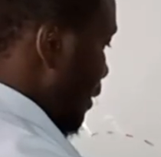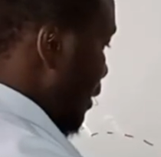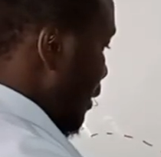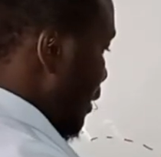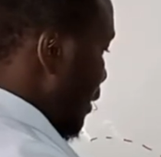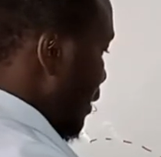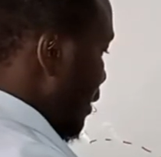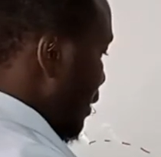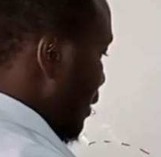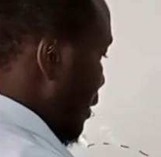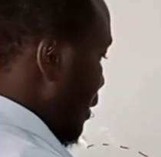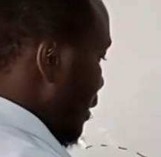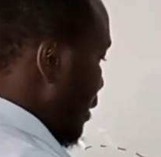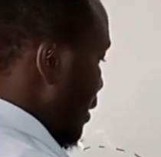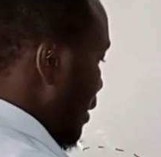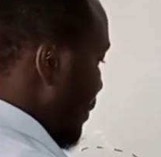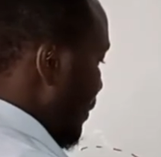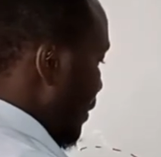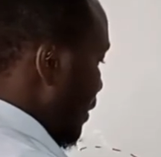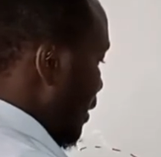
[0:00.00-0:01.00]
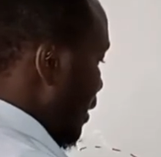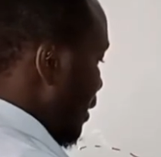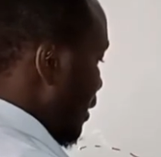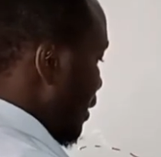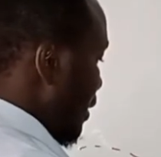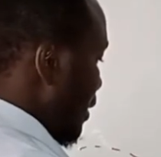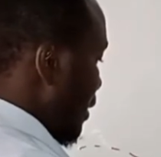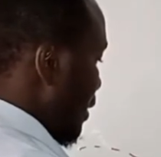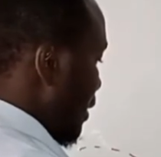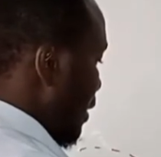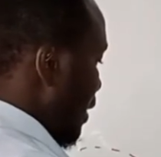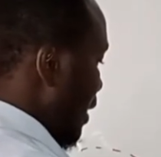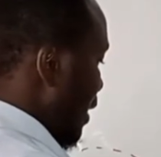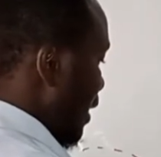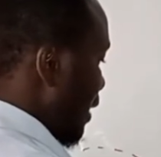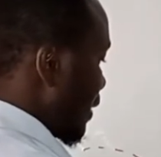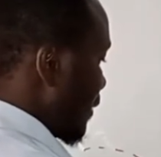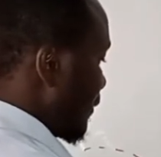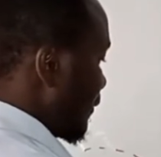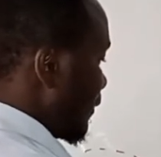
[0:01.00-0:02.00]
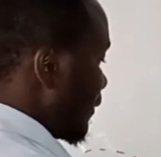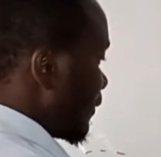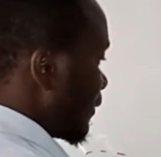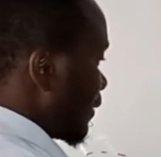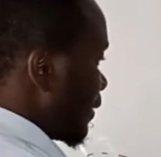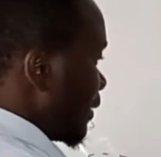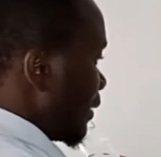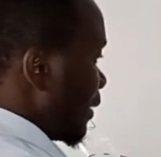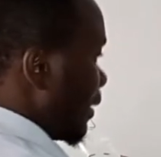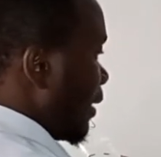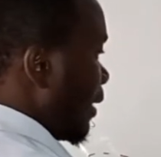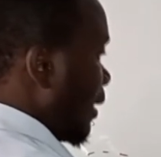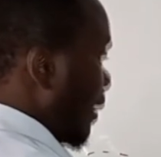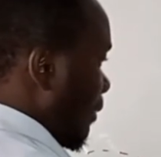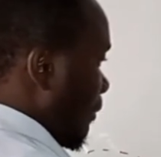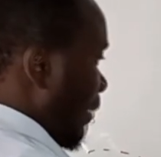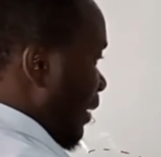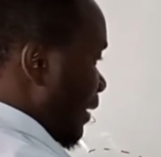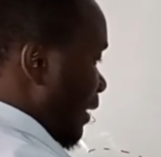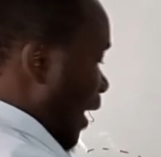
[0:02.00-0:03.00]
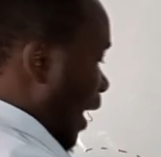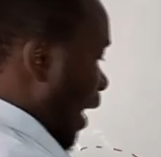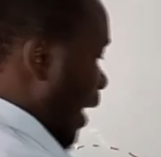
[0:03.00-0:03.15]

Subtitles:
since it is in this direction, it is a negative 50, but